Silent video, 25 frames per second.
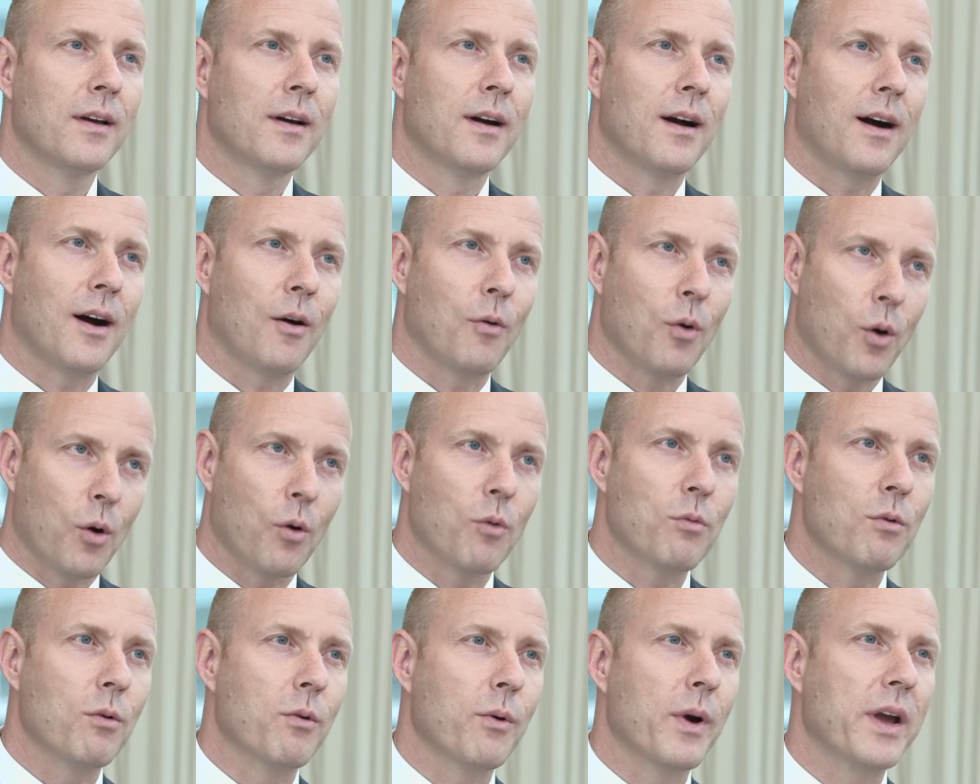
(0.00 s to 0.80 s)
our
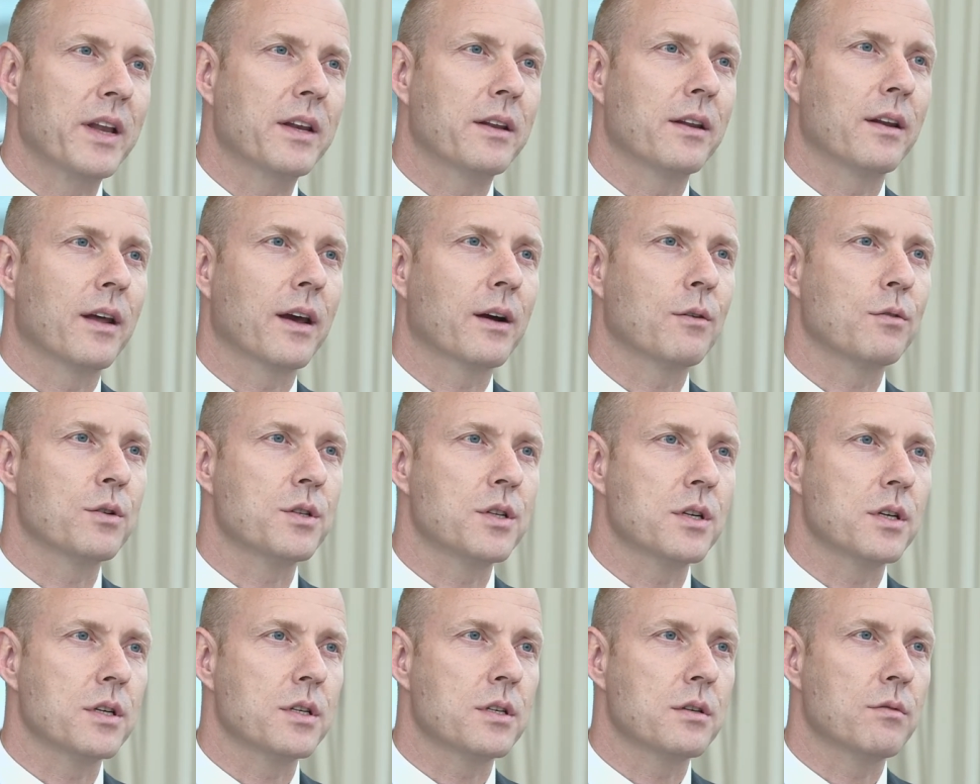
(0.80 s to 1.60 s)
overweight in
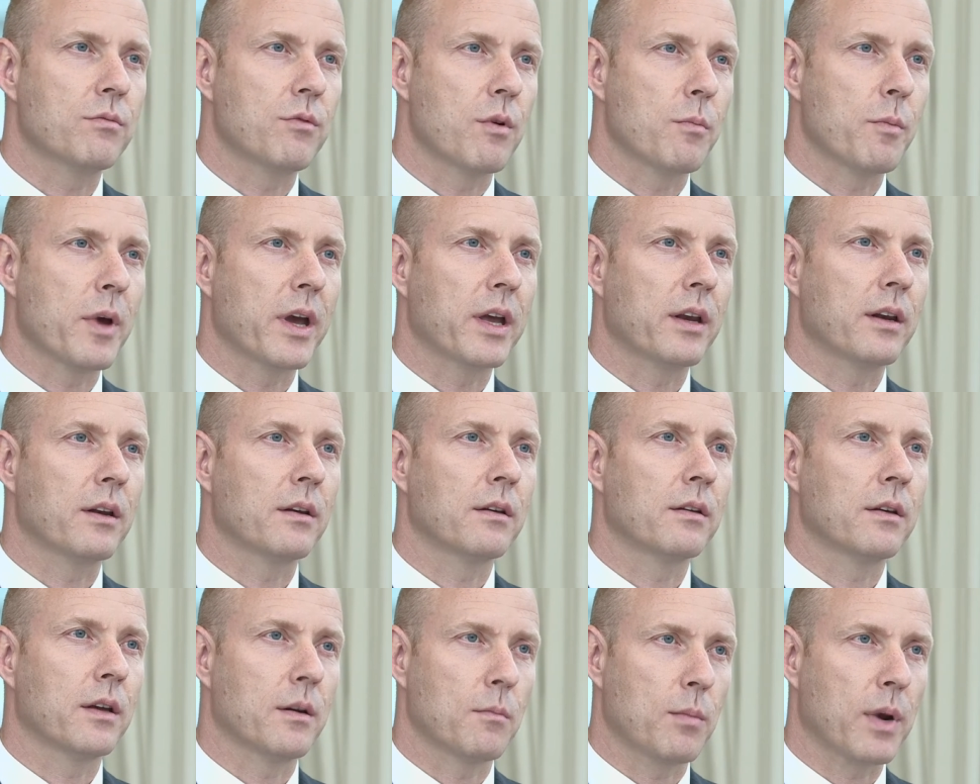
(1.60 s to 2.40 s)
equities remain
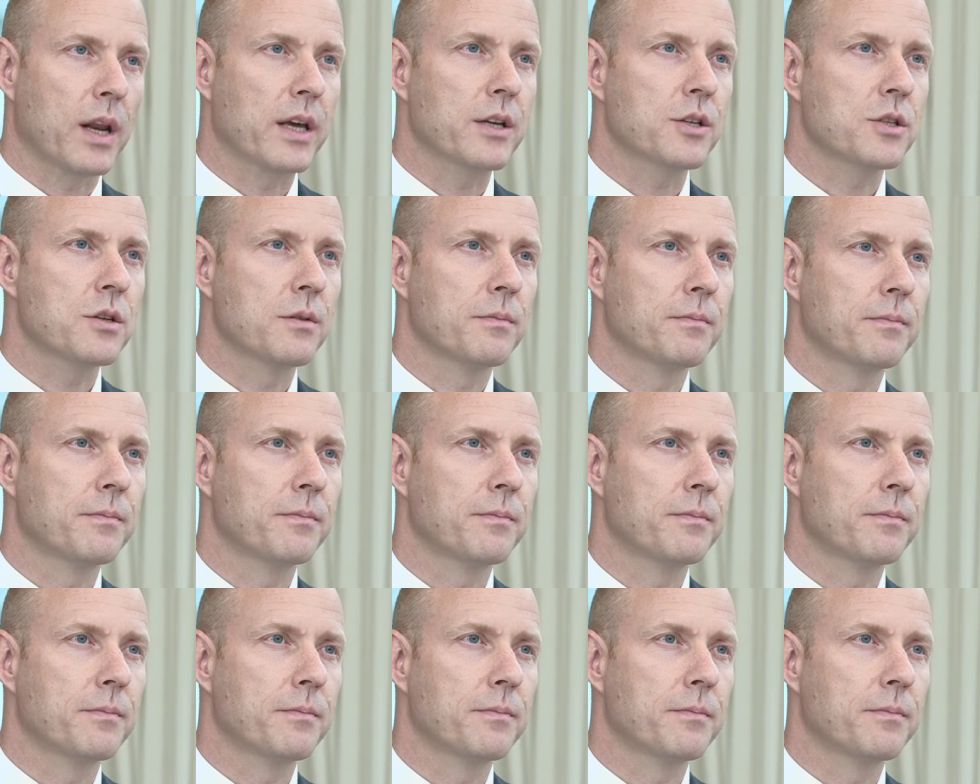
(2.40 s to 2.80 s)
in place.